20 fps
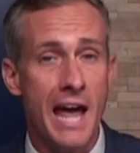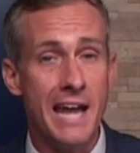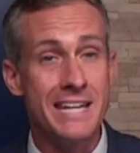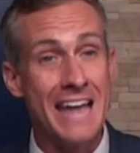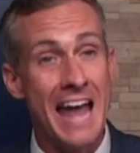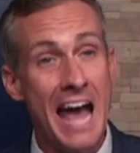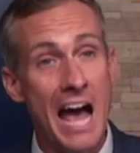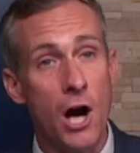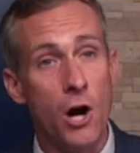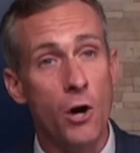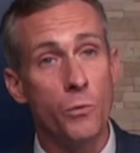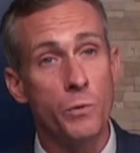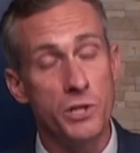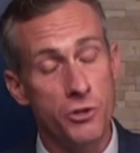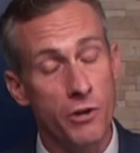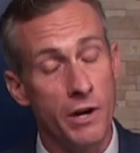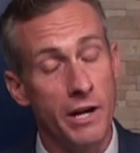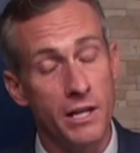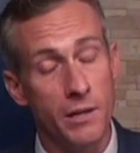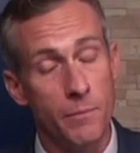And now
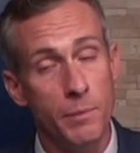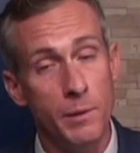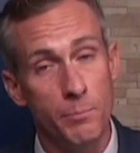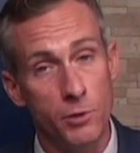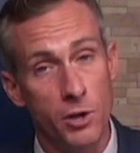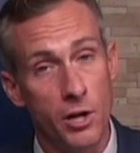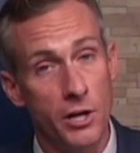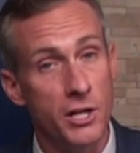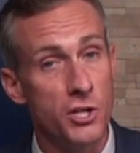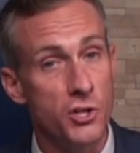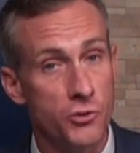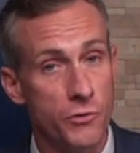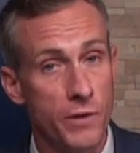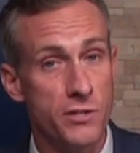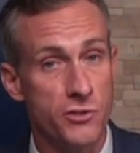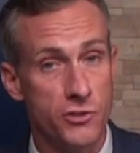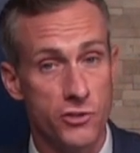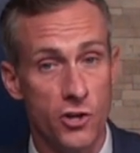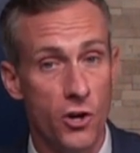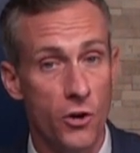we try and get people on
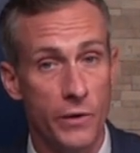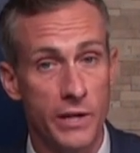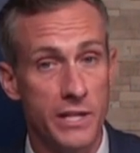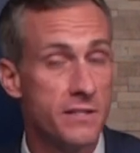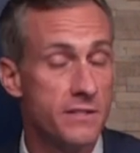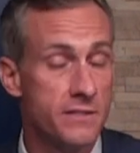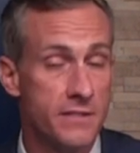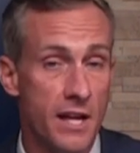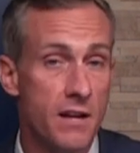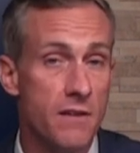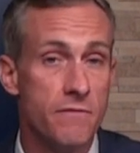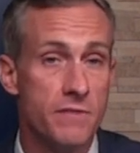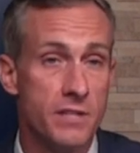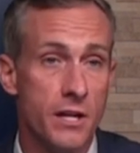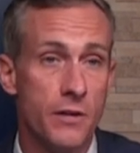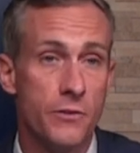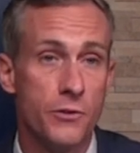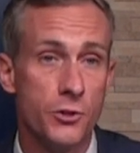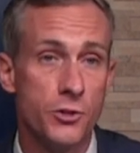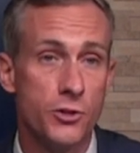Entresto instead
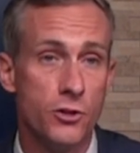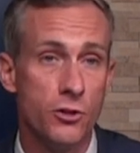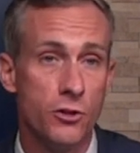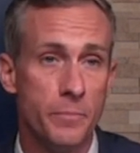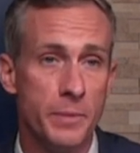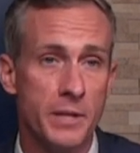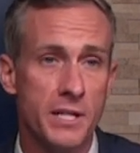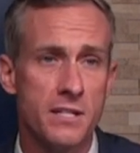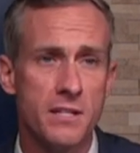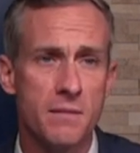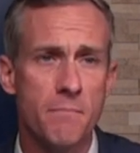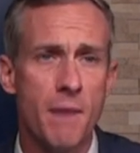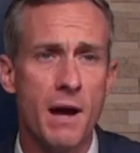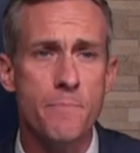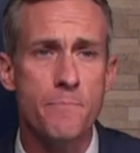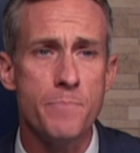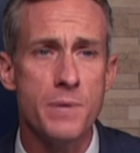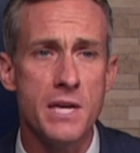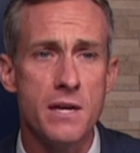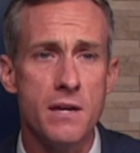of the other two because it
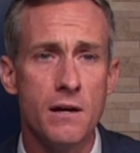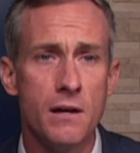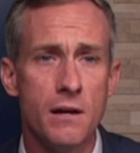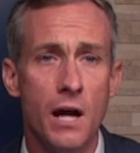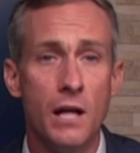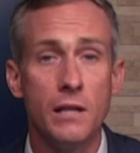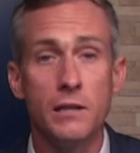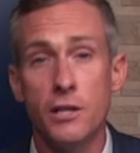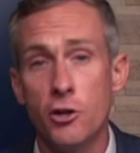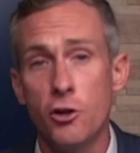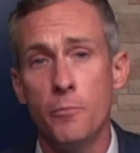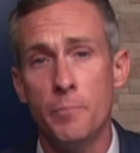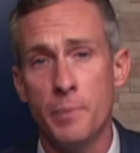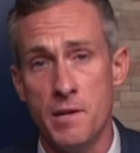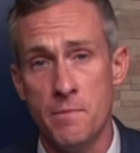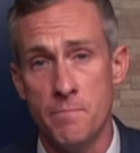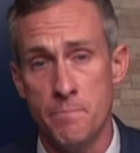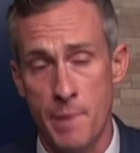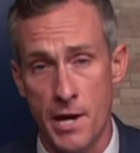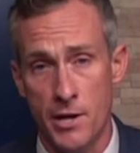might be a little
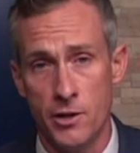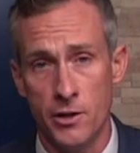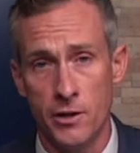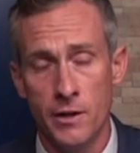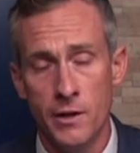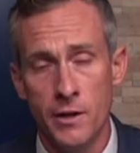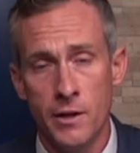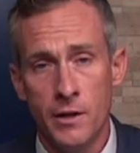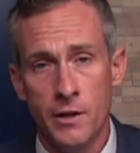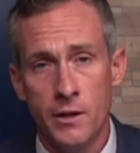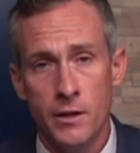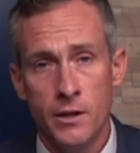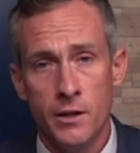bit better.